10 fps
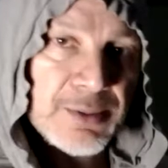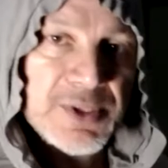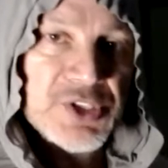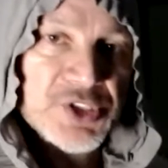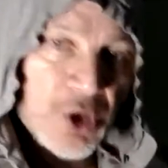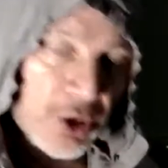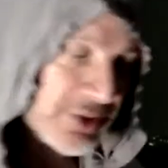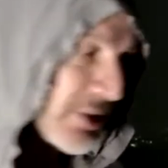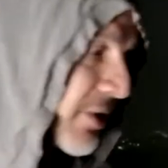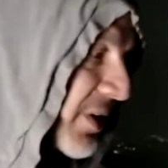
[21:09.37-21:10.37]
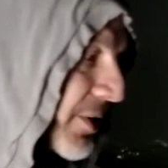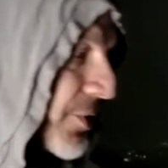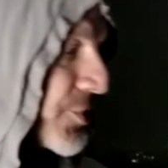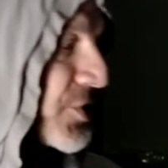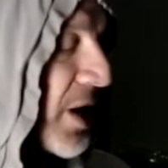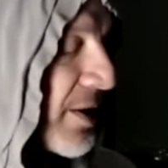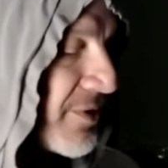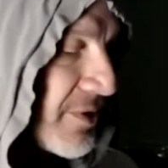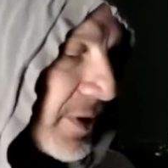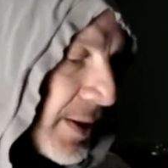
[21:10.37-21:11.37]
much salt and all that other
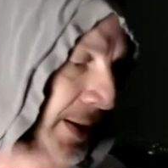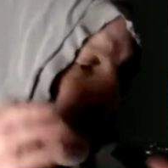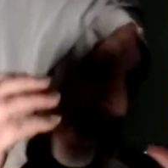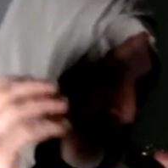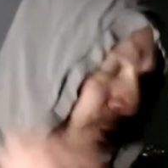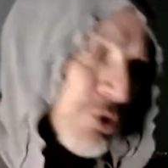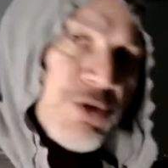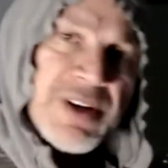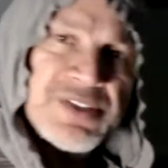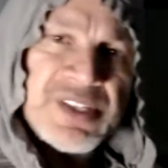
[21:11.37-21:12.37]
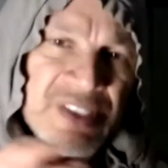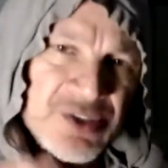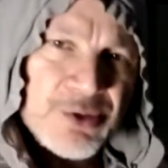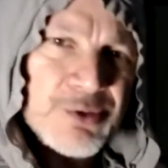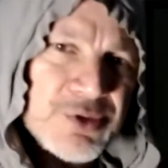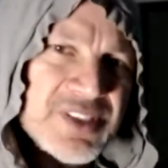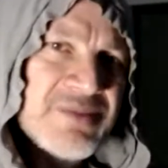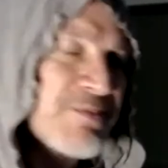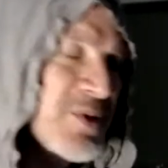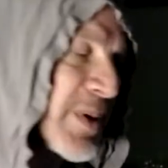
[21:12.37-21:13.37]
stuff, no dressings, no
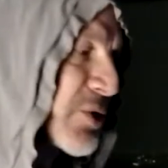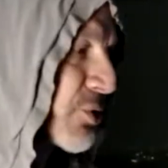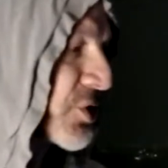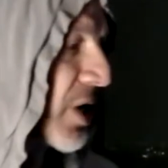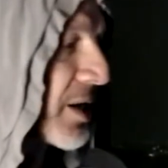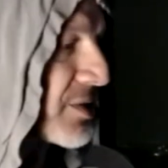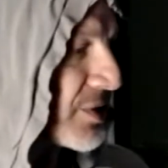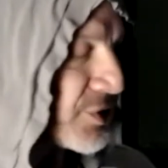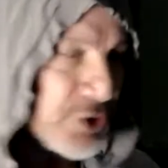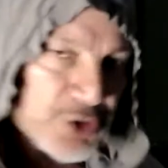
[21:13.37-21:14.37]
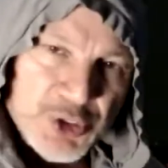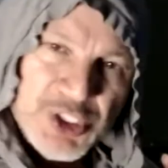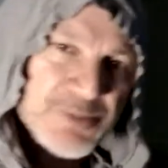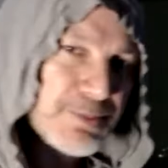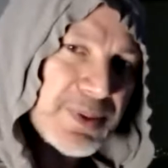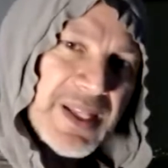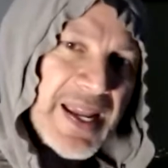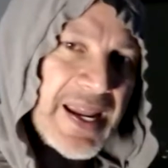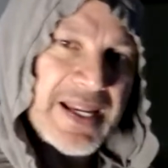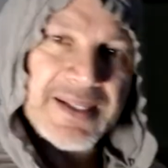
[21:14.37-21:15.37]
special sauces, just
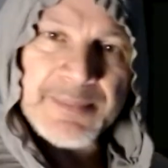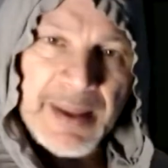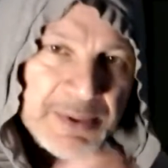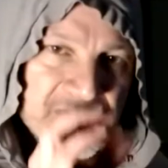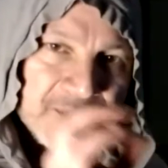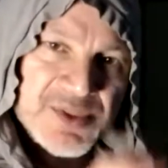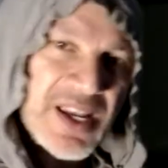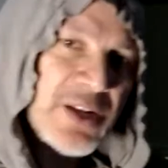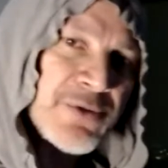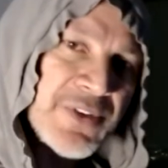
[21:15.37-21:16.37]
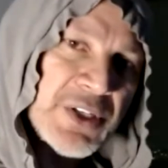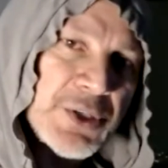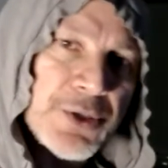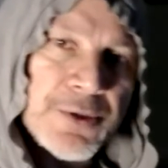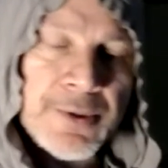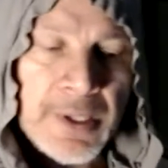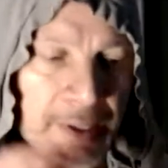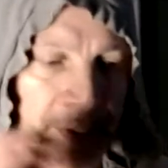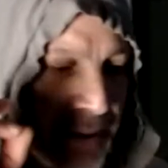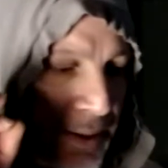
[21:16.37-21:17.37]
plain, maybe some cider vinegar,
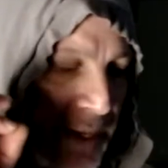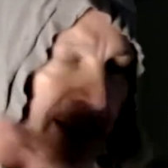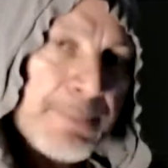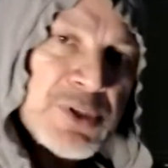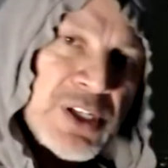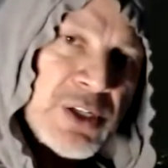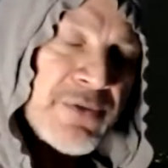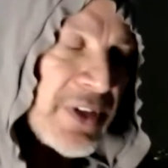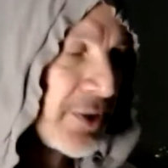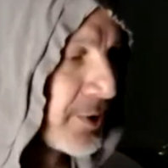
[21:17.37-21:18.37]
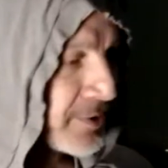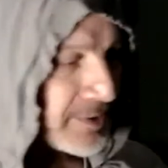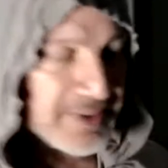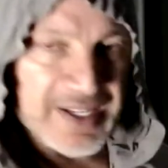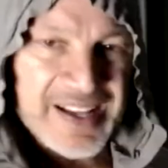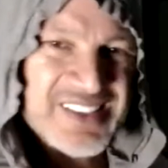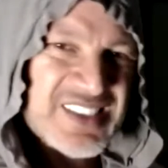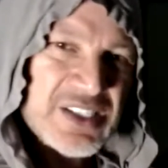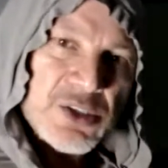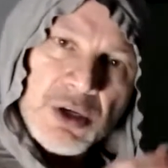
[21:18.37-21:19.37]
apple cider vinegar, and
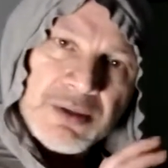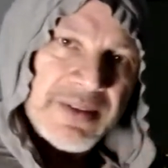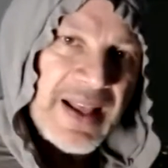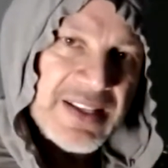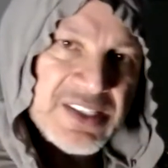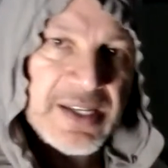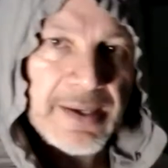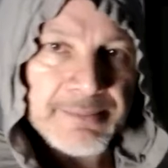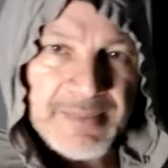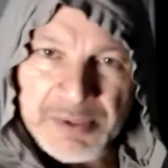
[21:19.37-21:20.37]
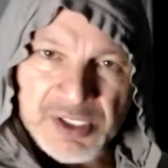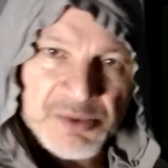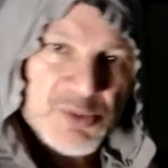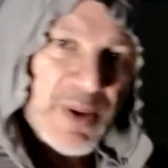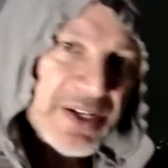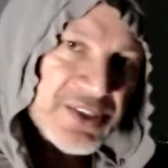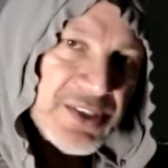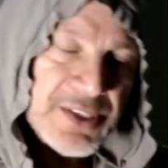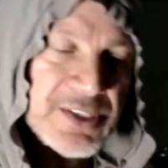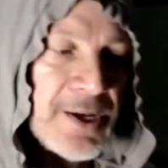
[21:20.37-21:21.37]
sea salt, and that's it. Maybe some
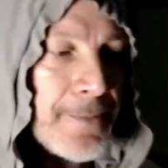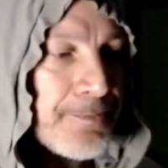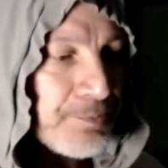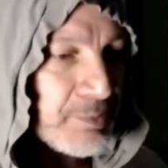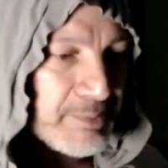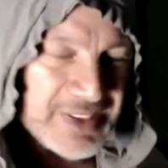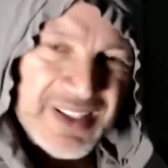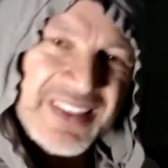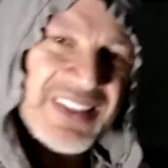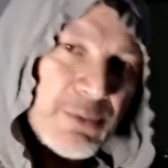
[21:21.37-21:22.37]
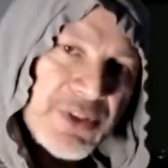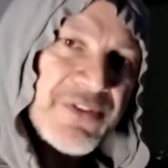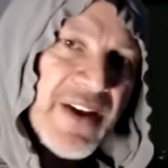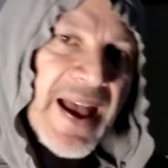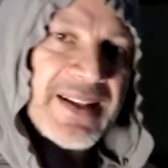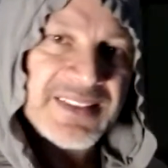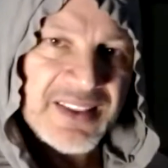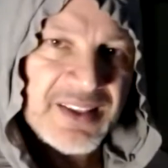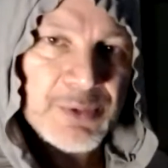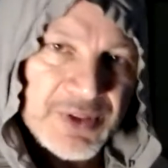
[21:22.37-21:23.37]
spices, but nothing with fat,
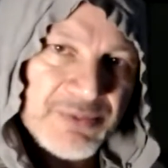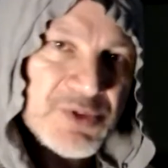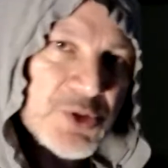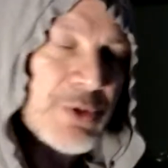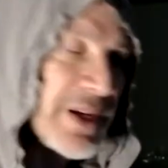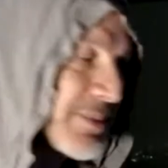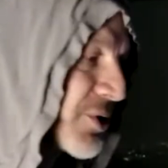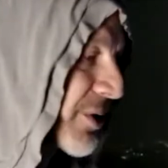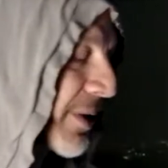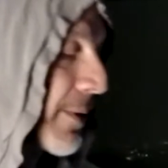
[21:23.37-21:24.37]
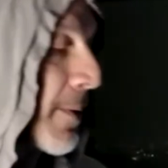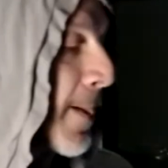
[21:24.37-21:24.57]
nothing with creams or anything,